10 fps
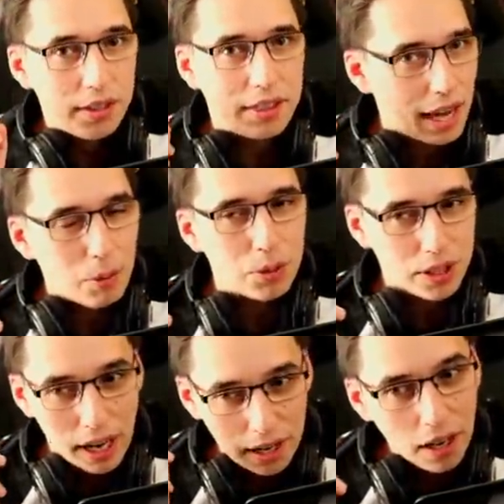a
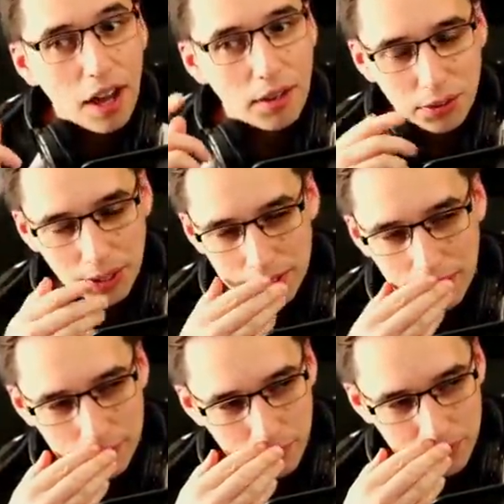lot of fun. I think that
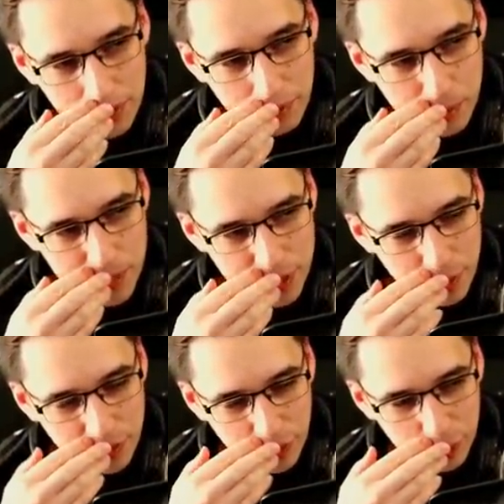was my favorite mission
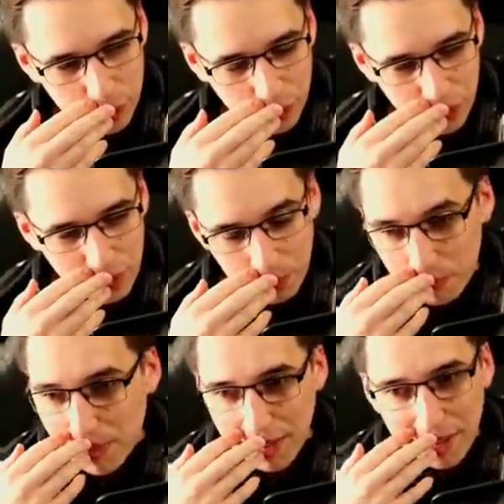we've done so far. But
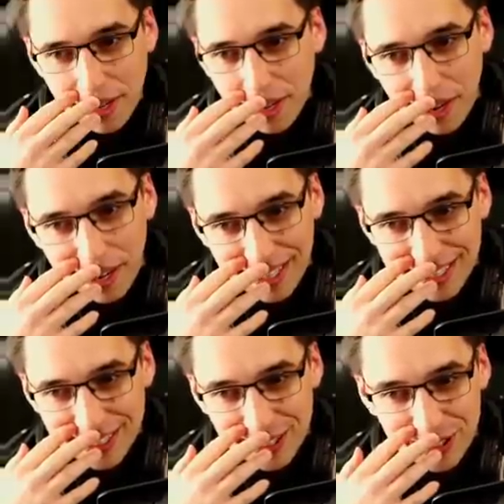man, I
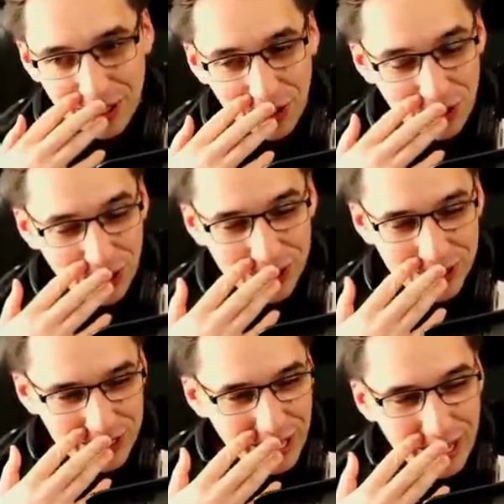had so
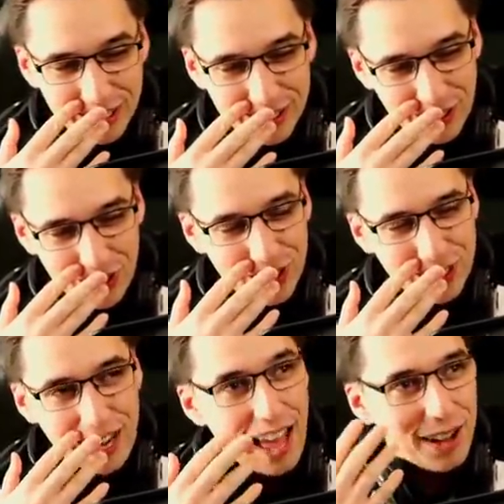much
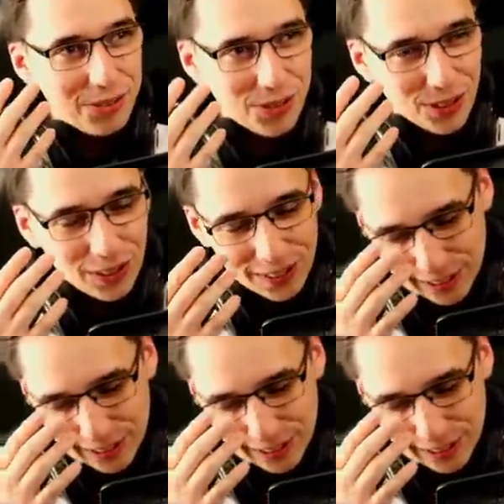laughter